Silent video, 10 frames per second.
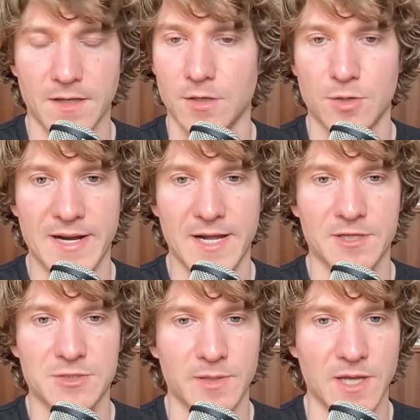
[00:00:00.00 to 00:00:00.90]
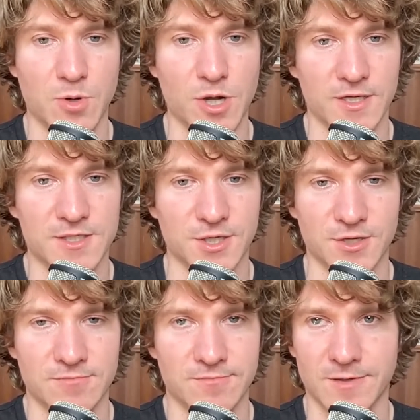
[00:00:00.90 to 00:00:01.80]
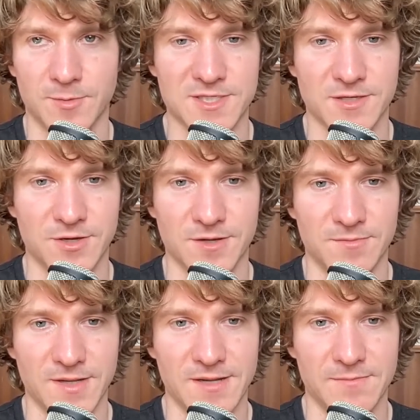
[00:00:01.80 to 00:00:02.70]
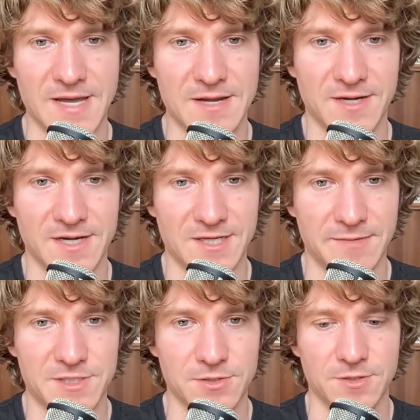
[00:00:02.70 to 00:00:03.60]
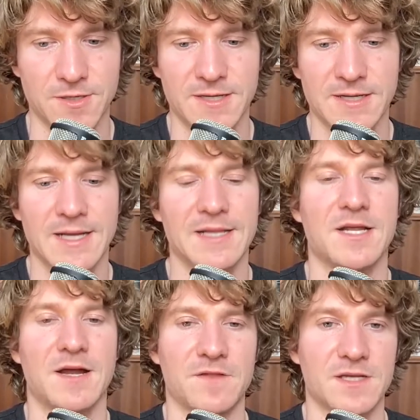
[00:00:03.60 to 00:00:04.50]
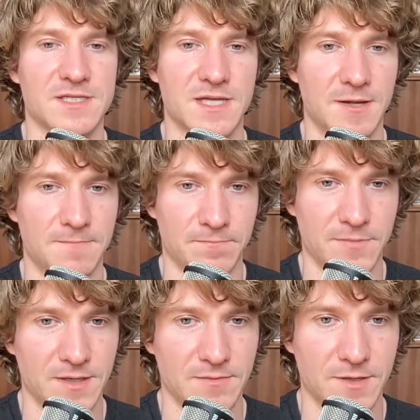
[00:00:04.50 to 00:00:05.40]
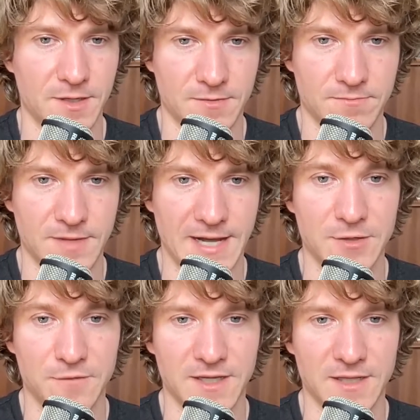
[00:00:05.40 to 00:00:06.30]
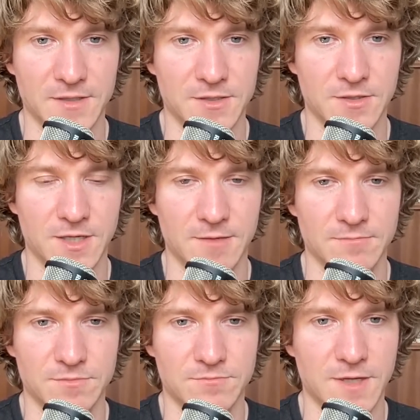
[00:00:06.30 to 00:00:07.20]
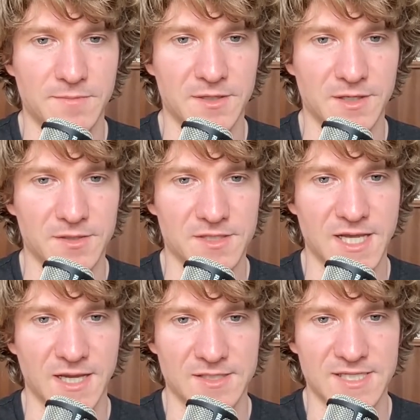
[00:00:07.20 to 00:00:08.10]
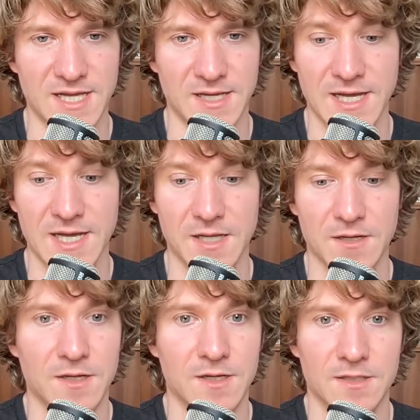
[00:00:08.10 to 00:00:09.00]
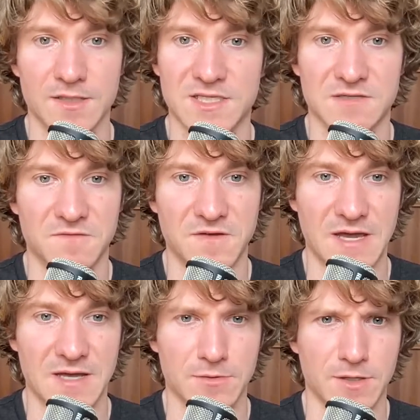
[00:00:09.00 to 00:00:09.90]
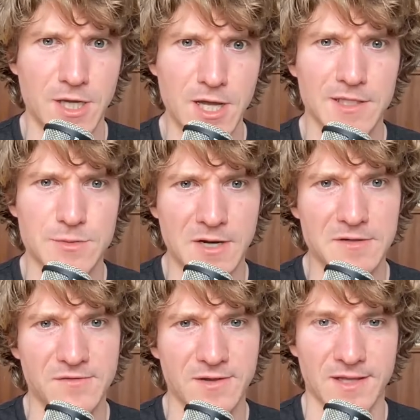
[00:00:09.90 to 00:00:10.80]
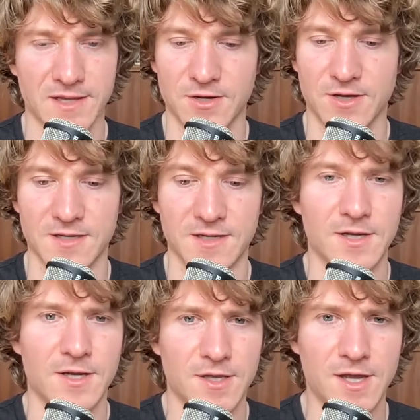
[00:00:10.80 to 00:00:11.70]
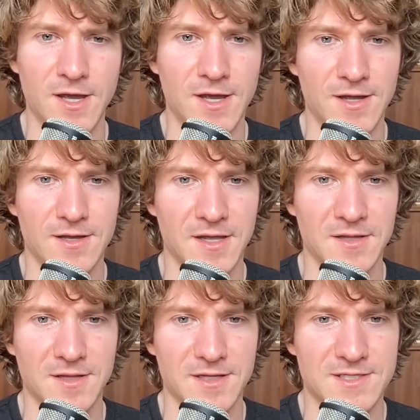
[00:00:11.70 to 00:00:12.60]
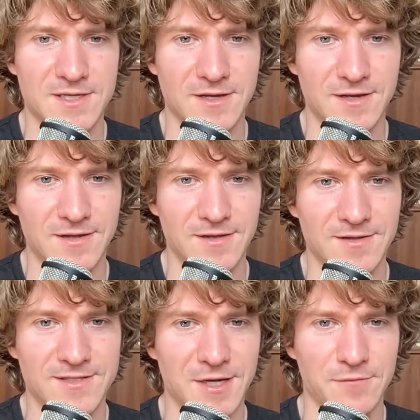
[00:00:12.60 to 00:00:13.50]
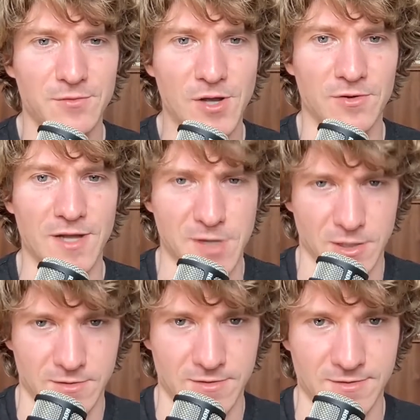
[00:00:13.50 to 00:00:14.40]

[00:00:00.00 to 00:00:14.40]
matter how much they worked, it wasn't going to be better anytime soon. And then you have this, Adolf Hitler appearing on the scene saying, "Hey, this isn't fair." Like, yeah, that's what I was feeling, and yeah, and let's take over the world. I mean,